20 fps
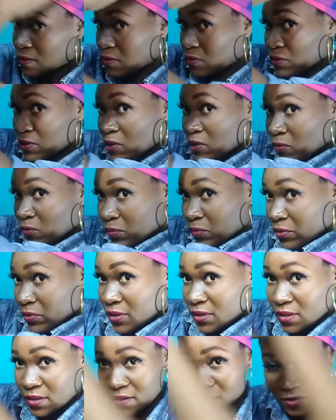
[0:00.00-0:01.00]
you now bring
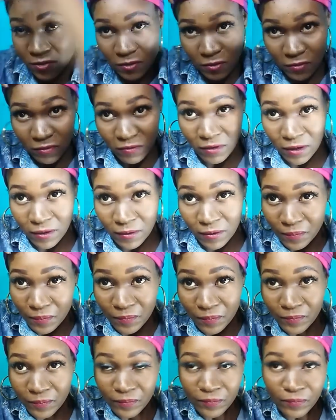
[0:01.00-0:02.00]
this over.
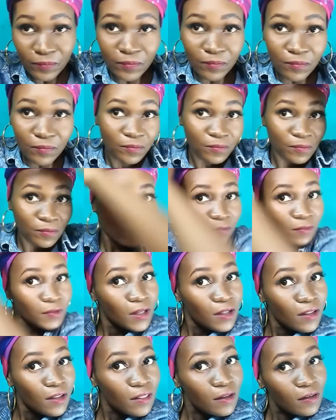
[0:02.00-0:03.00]

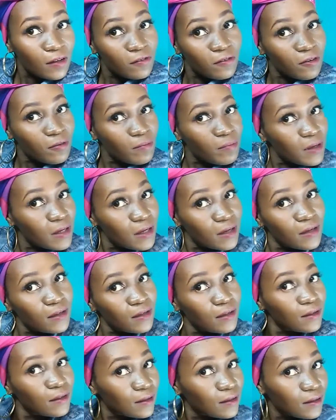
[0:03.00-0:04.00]
Then from here
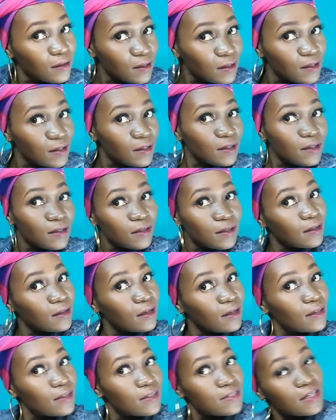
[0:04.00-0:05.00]

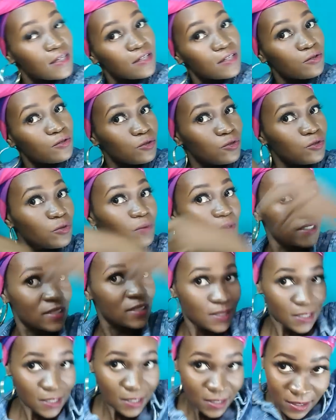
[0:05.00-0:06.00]
I start to
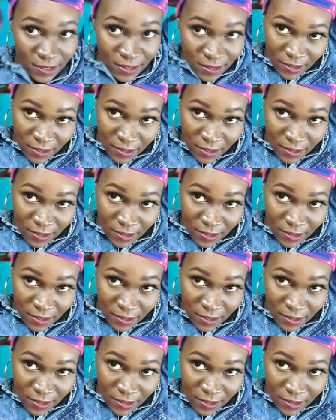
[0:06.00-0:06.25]
twist